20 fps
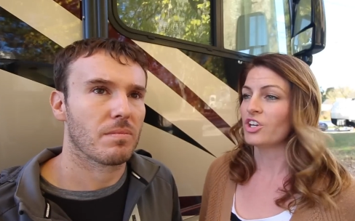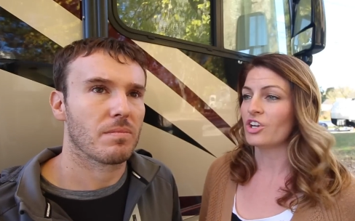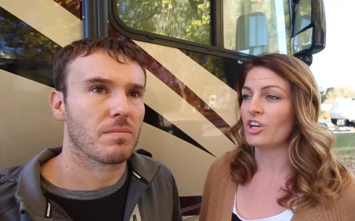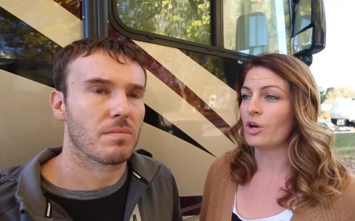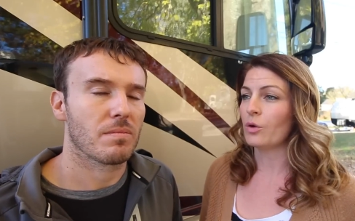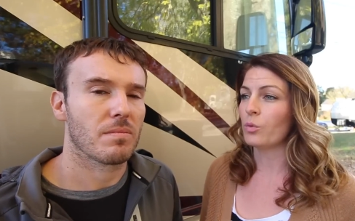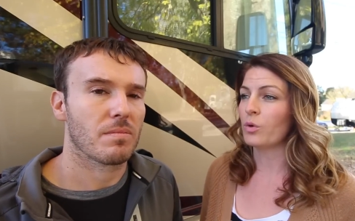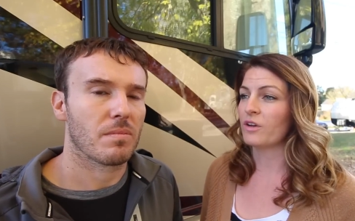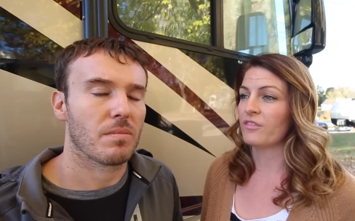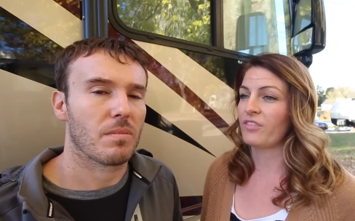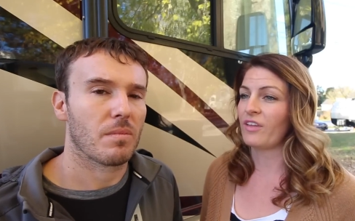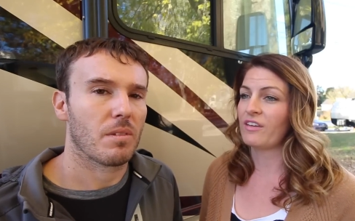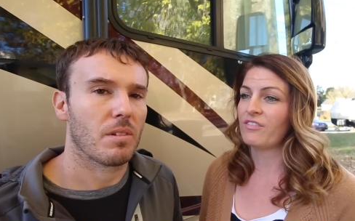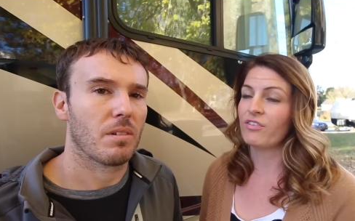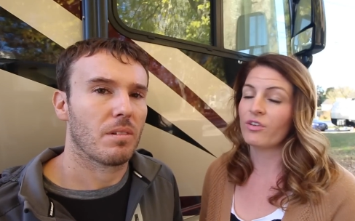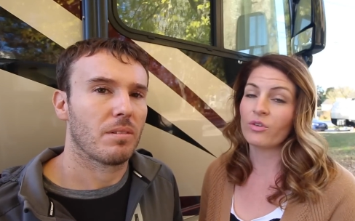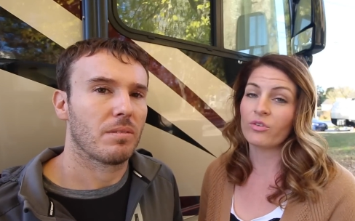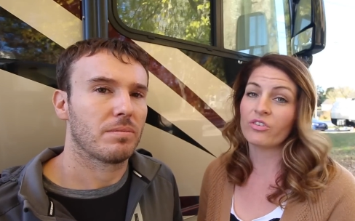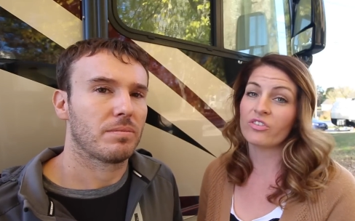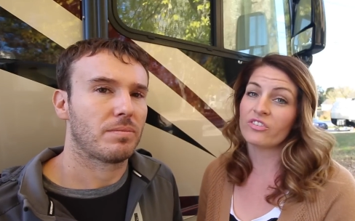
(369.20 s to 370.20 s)
Speaker 1: you know, what if they
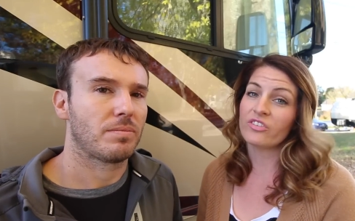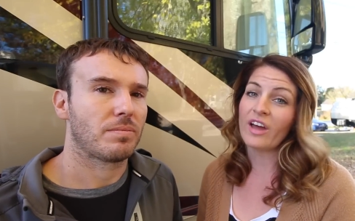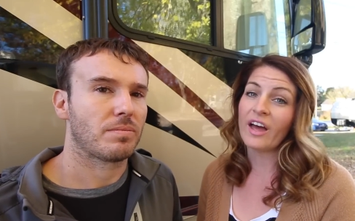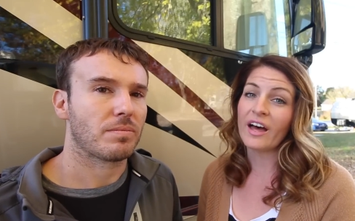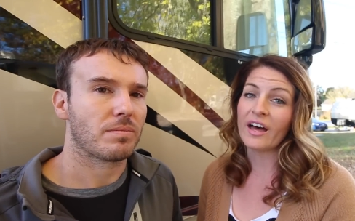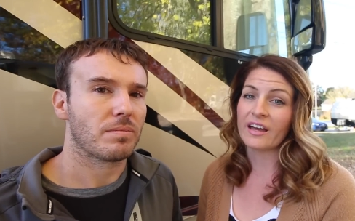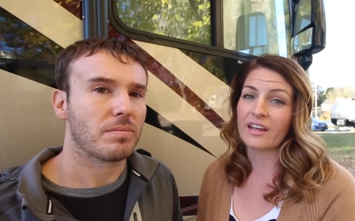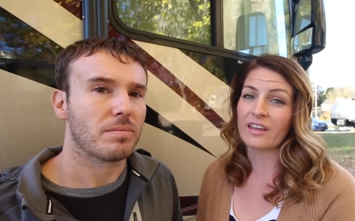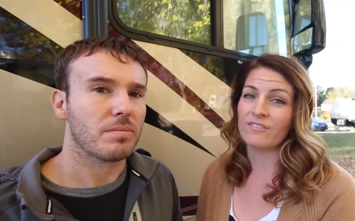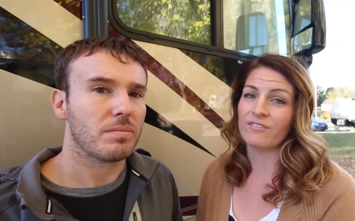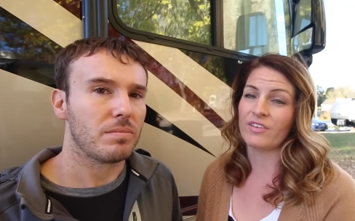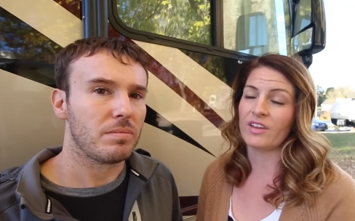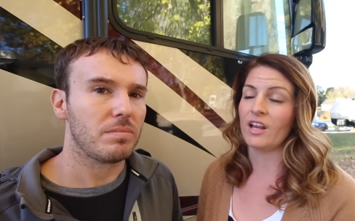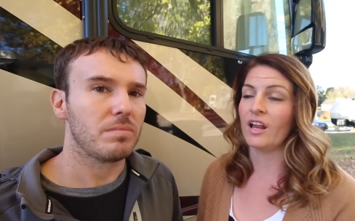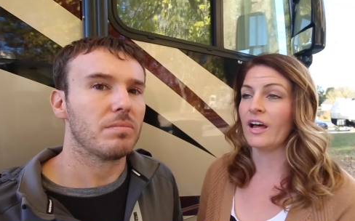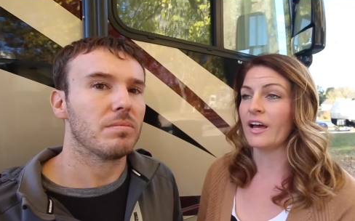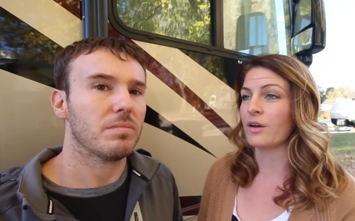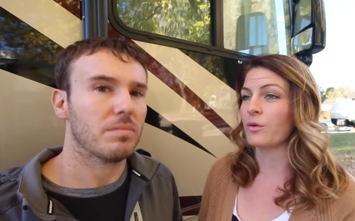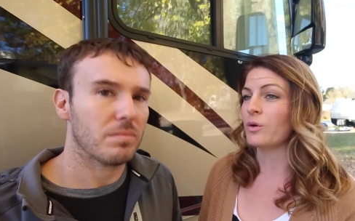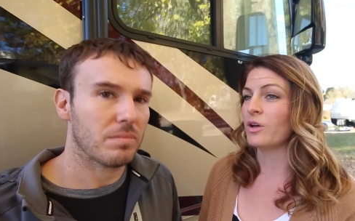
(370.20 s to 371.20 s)
feel stuck and feel
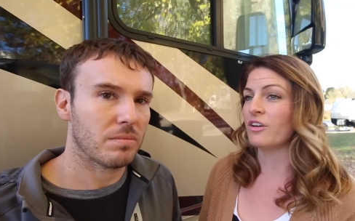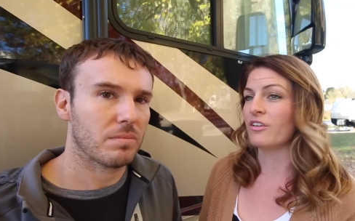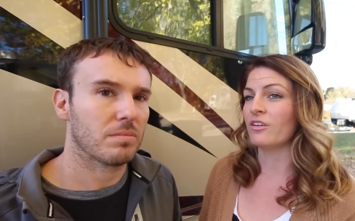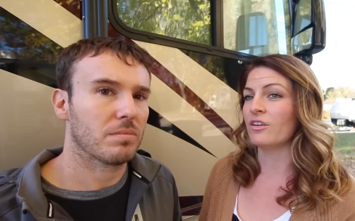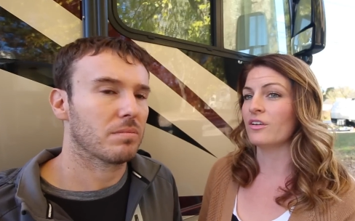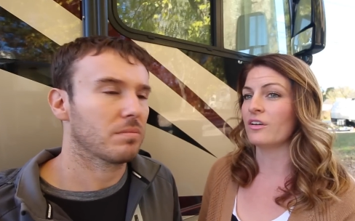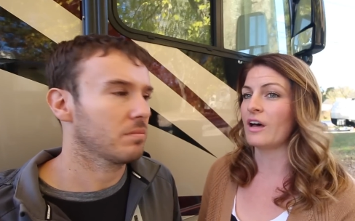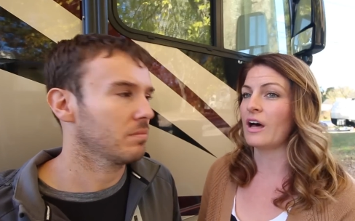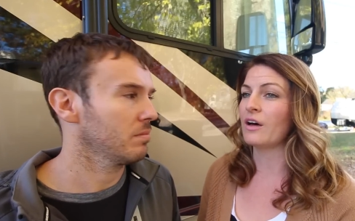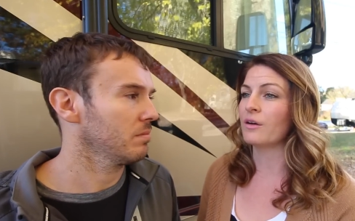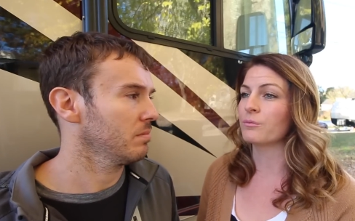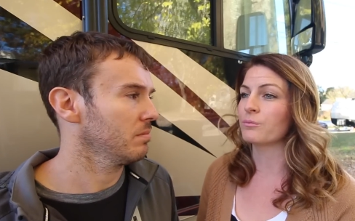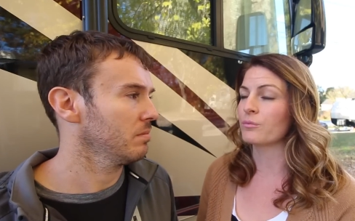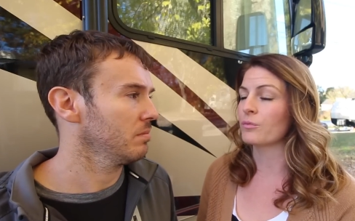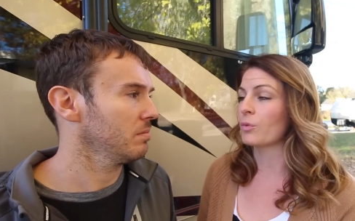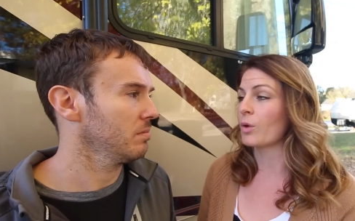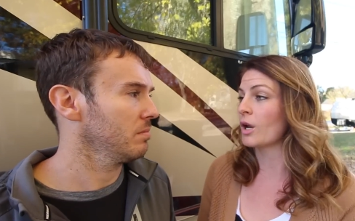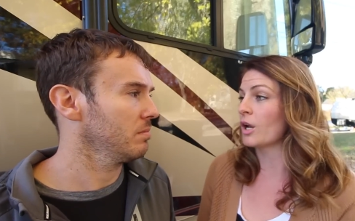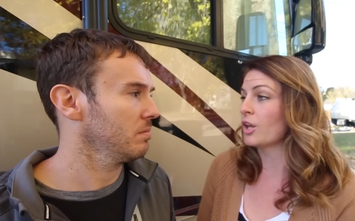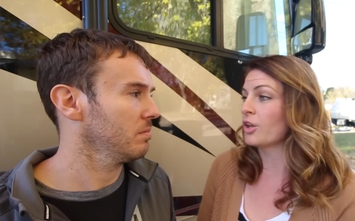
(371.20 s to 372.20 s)
like, well, I'm
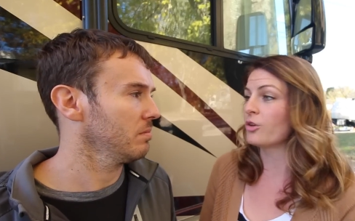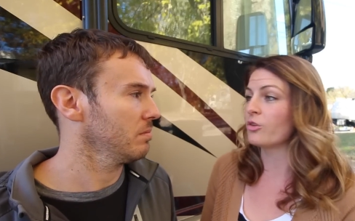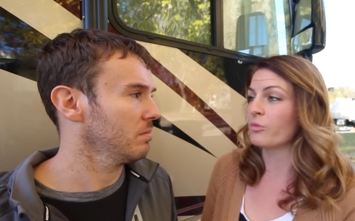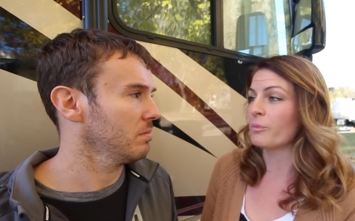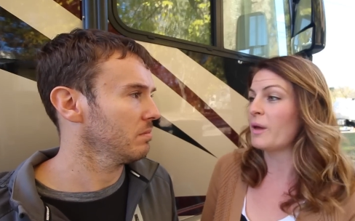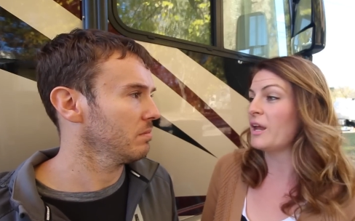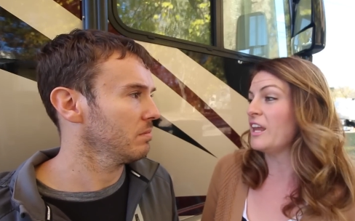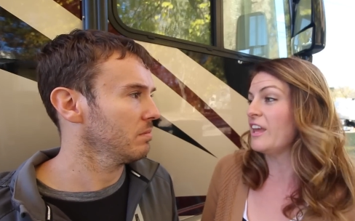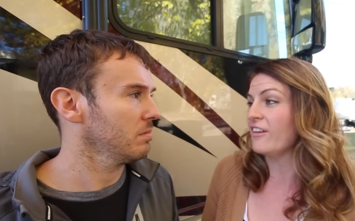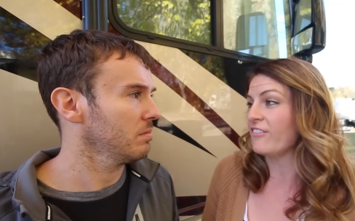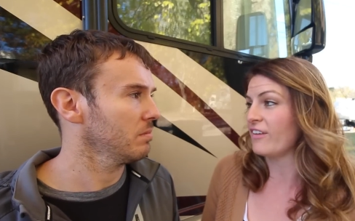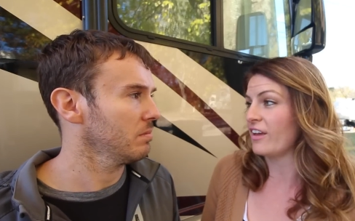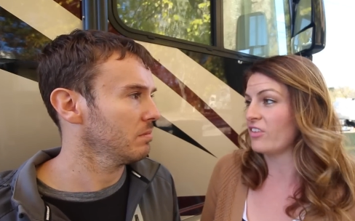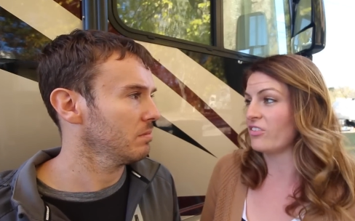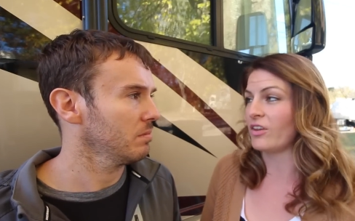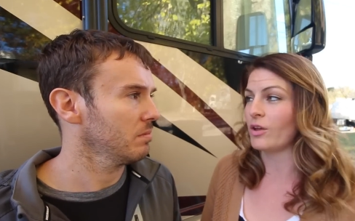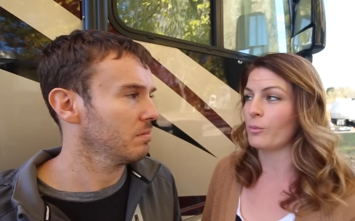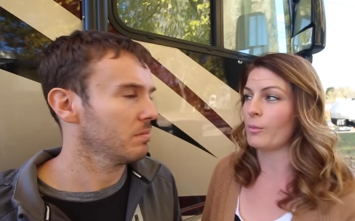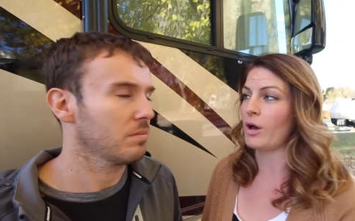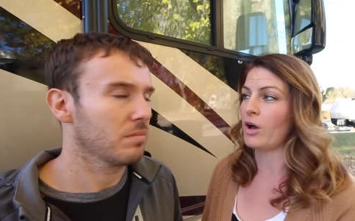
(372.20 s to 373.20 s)
going to lose money if I
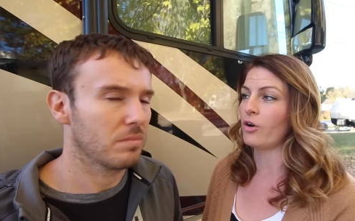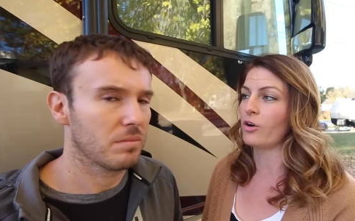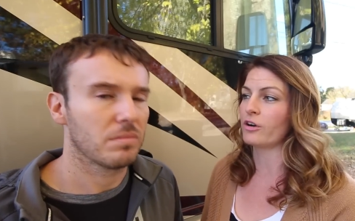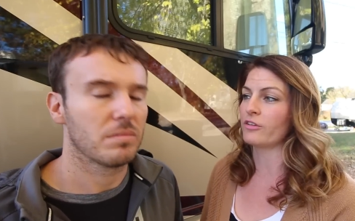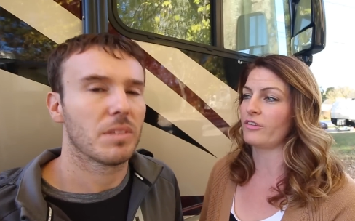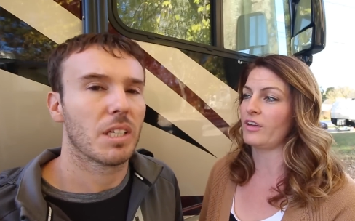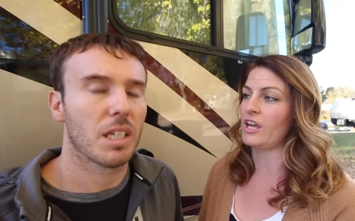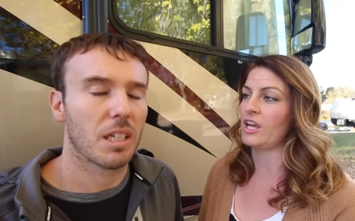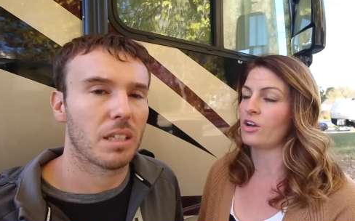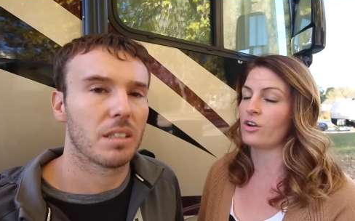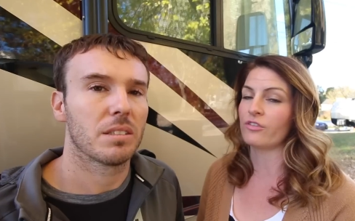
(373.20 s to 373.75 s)
sell my RV yeah.